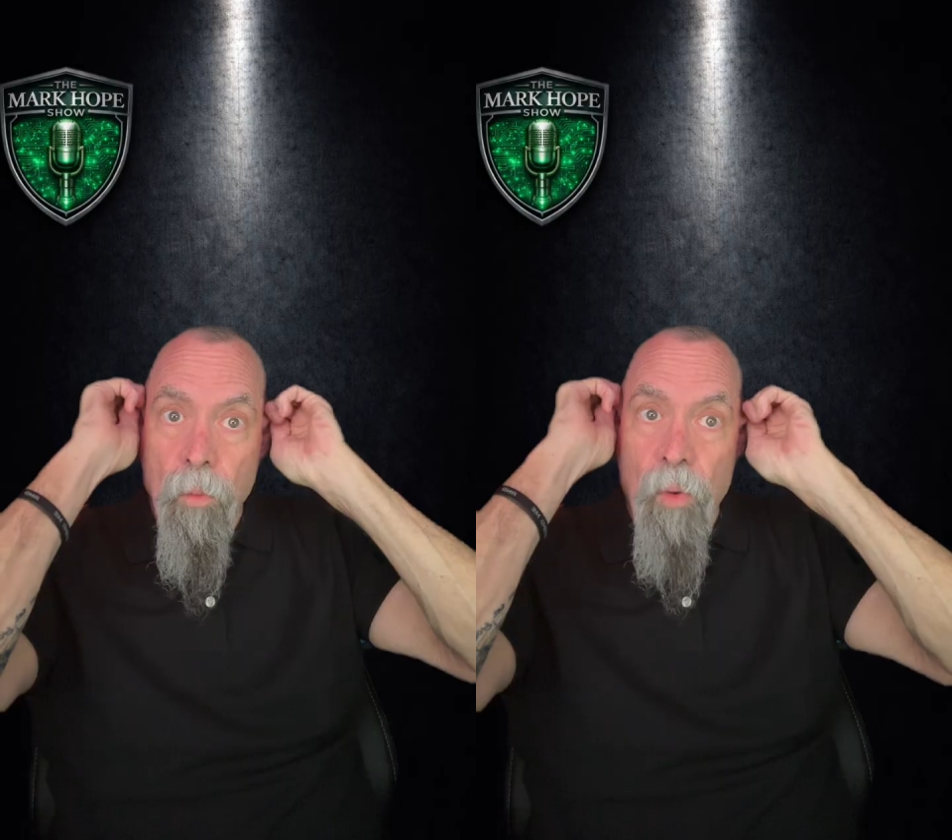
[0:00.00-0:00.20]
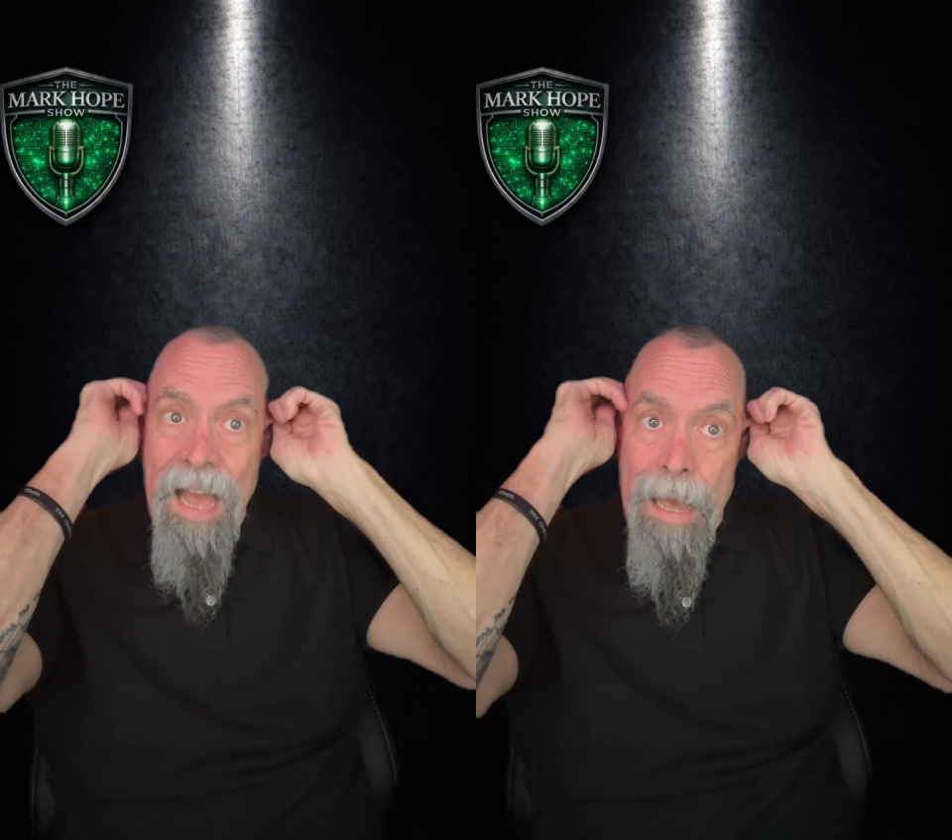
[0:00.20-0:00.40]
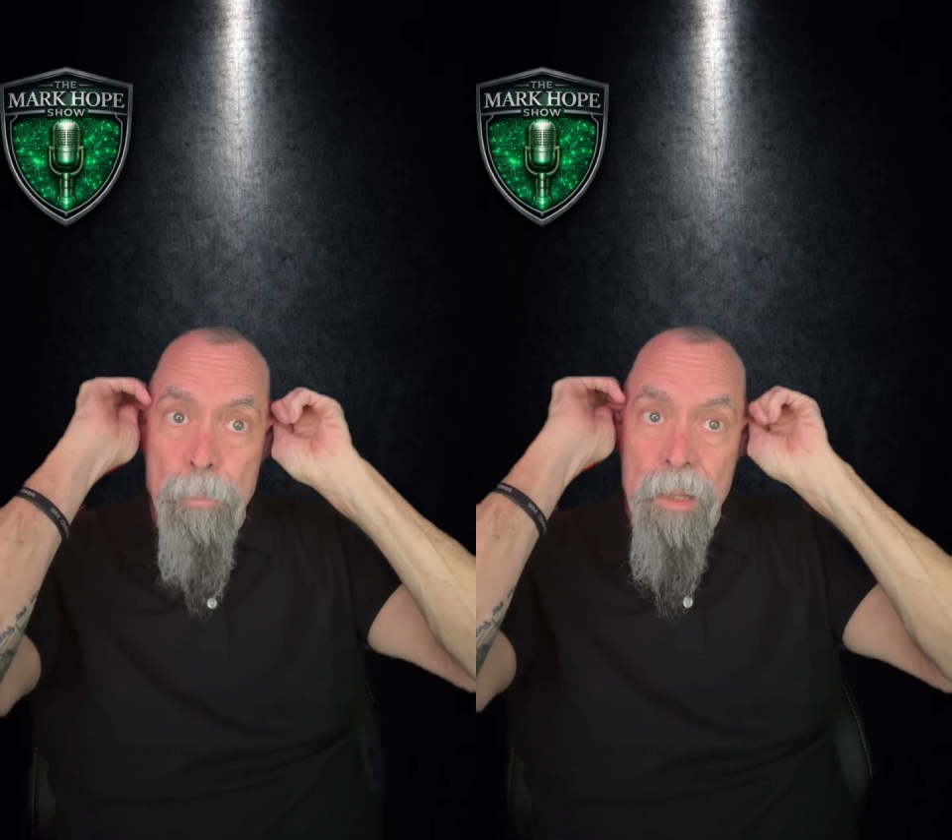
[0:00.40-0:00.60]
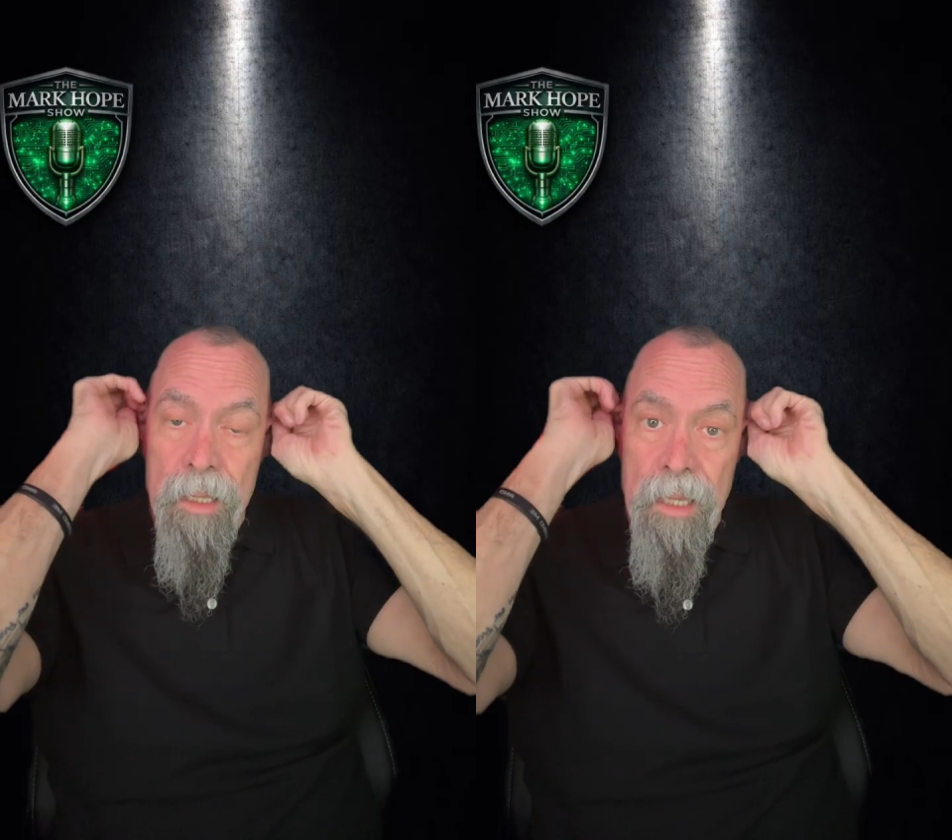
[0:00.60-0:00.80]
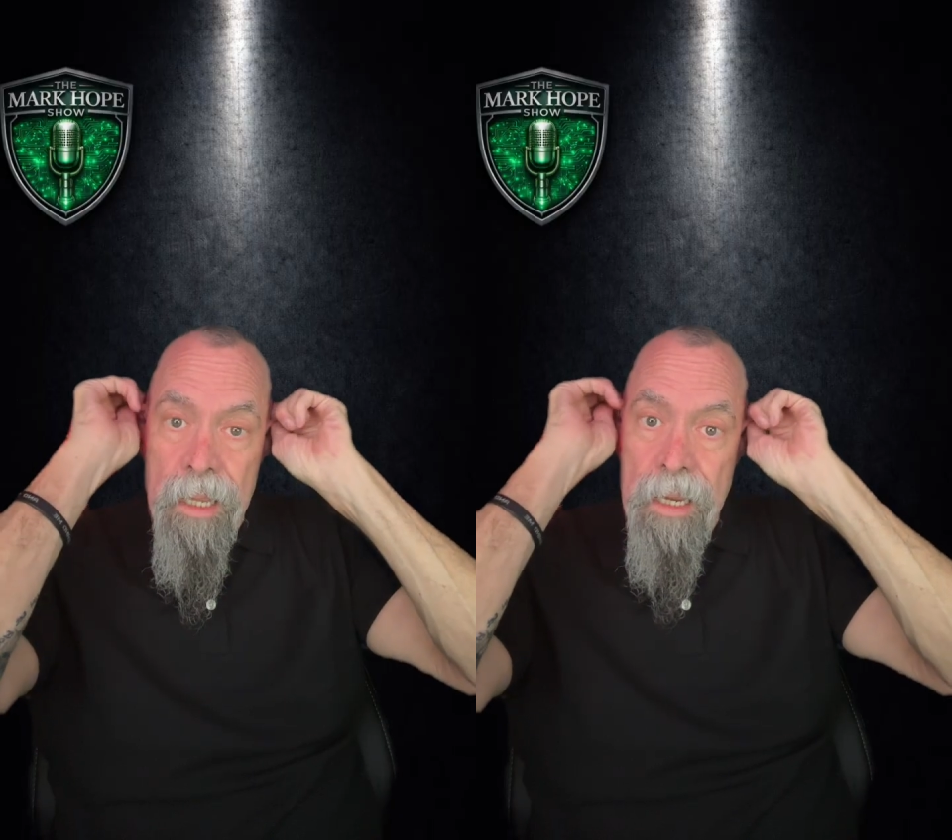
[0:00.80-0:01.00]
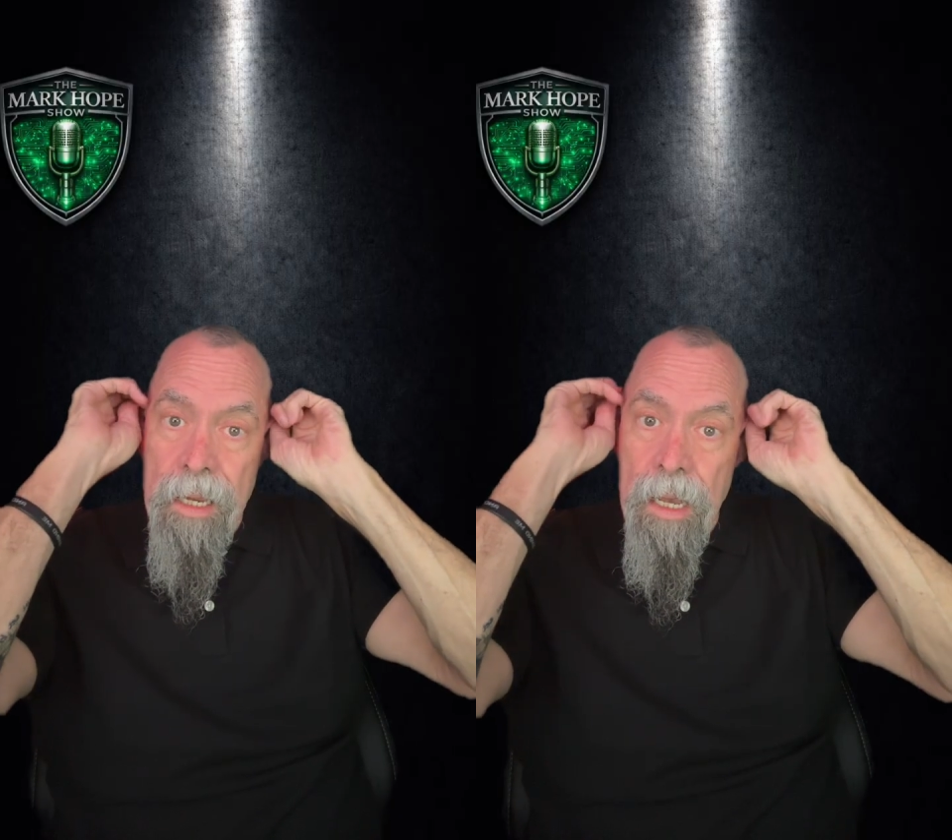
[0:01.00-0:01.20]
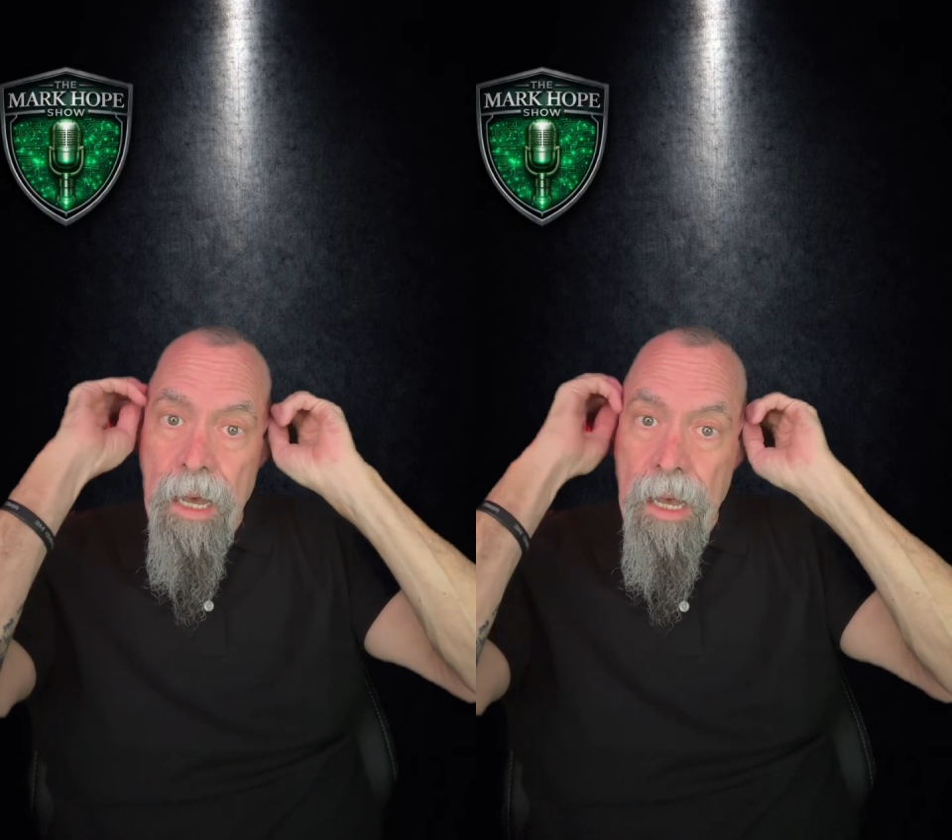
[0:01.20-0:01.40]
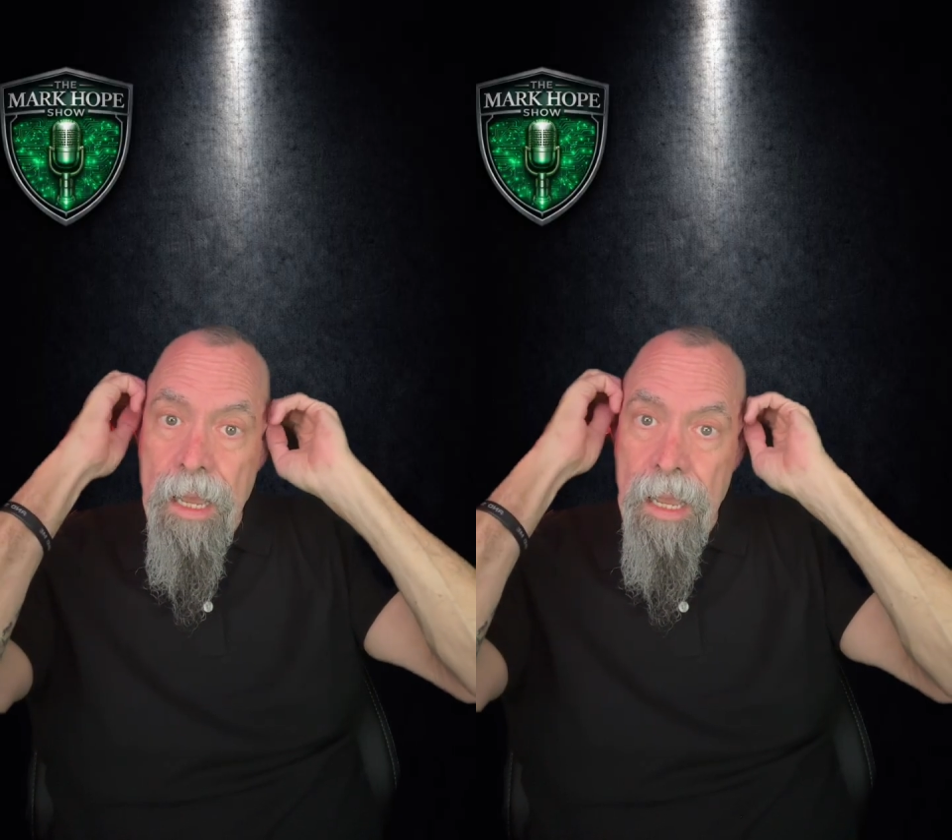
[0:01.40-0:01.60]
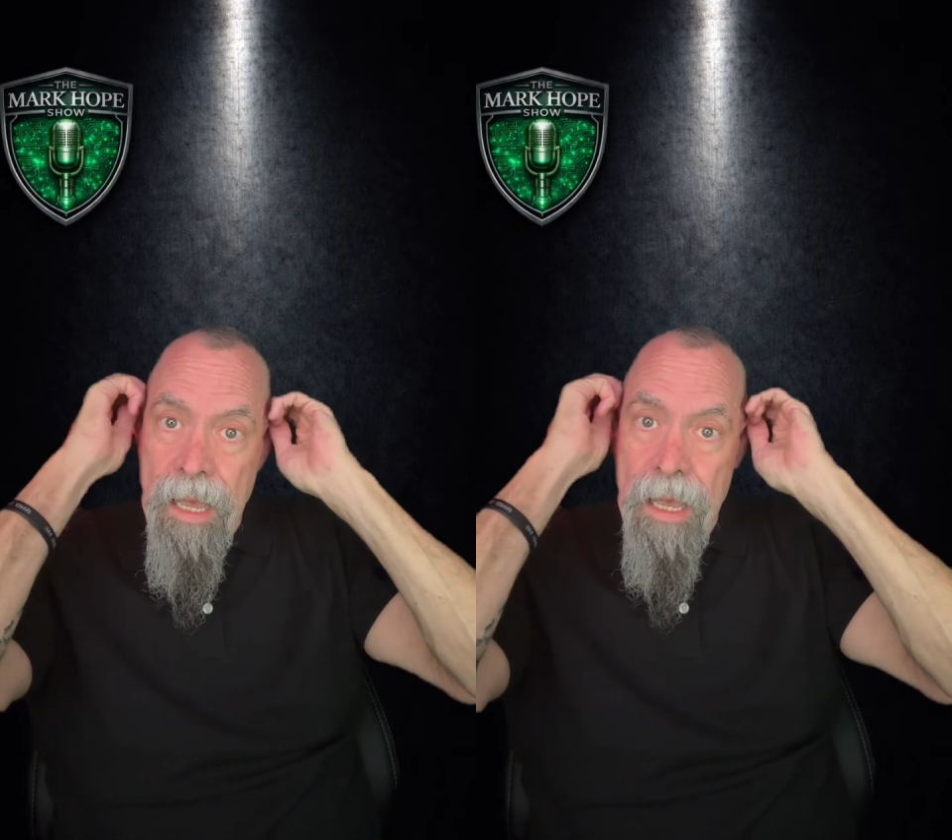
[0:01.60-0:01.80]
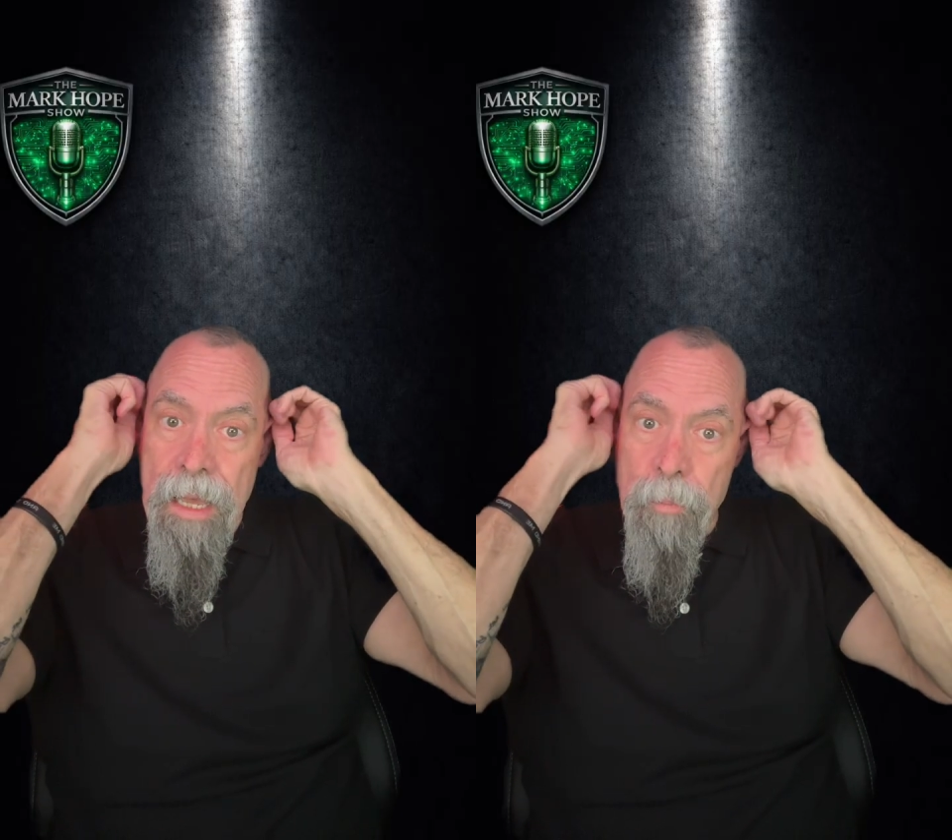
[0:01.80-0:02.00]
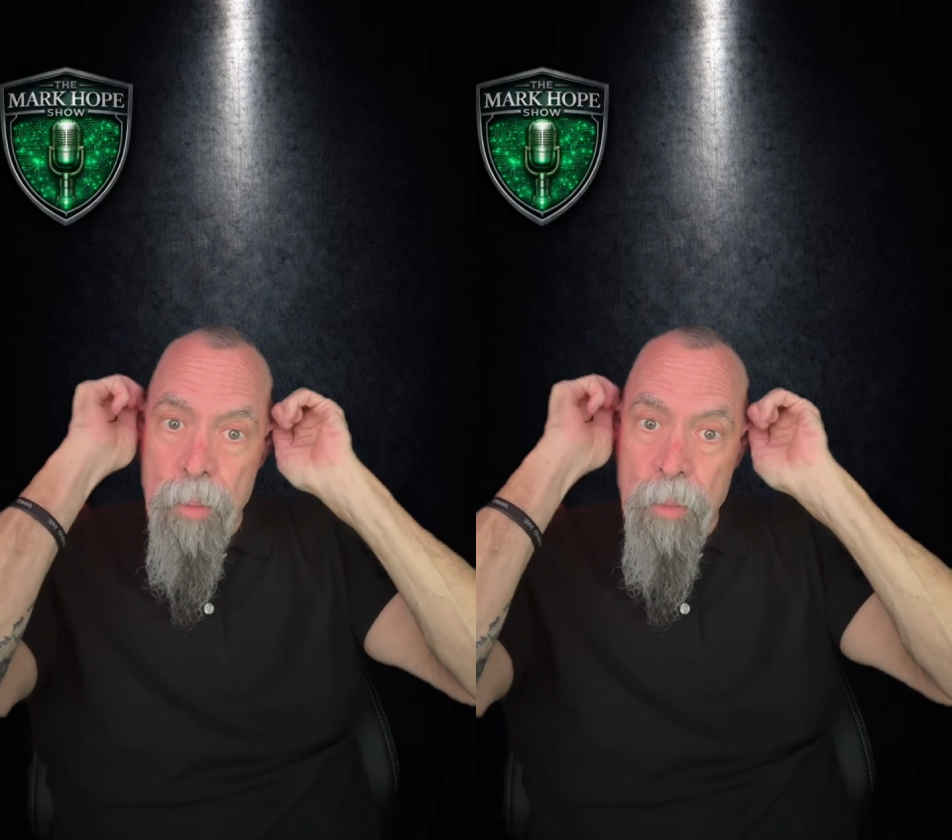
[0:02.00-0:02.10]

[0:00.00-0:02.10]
rapidly I had